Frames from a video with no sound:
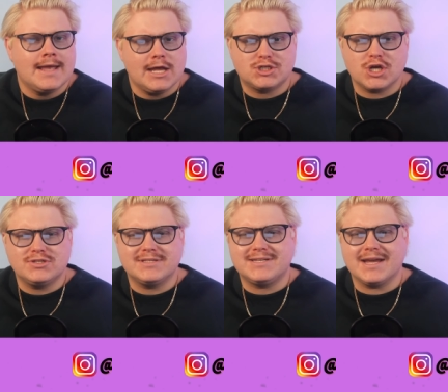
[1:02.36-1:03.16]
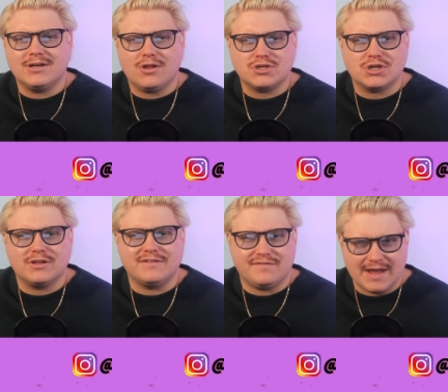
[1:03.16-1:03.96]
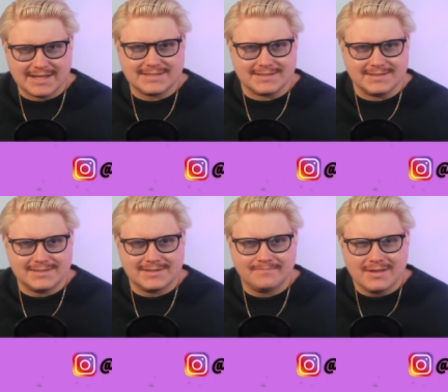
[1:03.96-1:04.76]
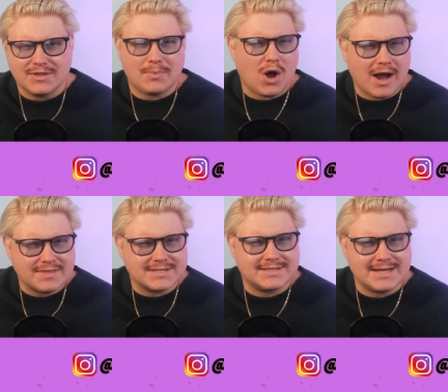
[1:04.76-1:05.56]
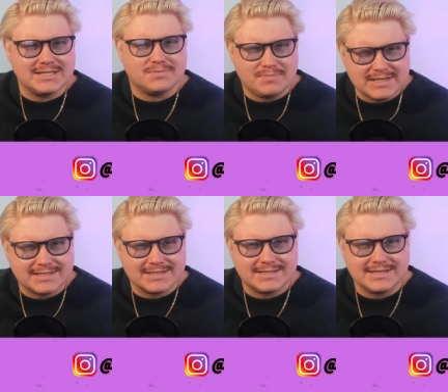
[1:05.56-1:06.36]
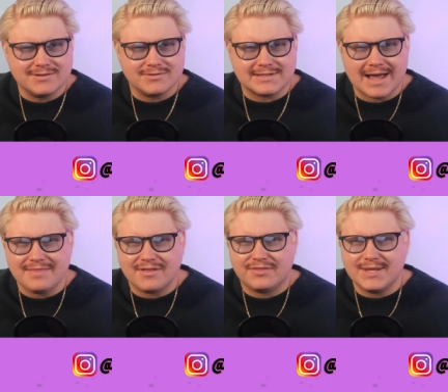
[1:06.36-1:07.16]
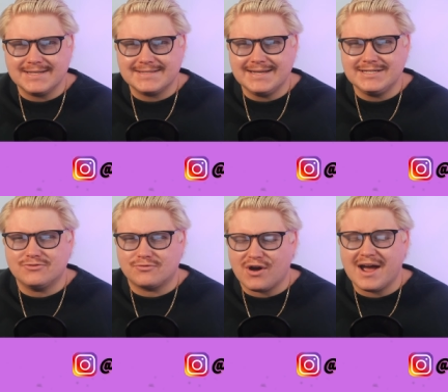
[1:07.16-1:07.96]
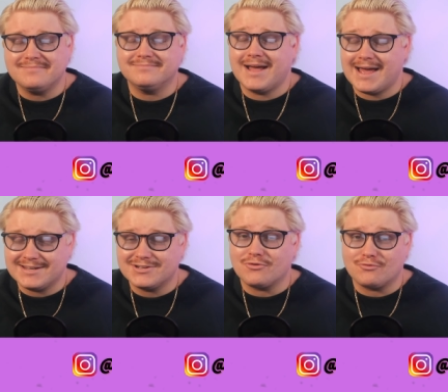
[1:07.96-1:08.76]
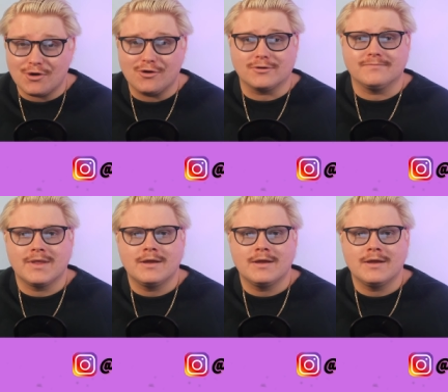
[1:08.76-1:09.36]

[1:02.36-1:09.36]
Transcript: It shows the technological advances, the behind the scenes business deals, and the things they did right and wrong.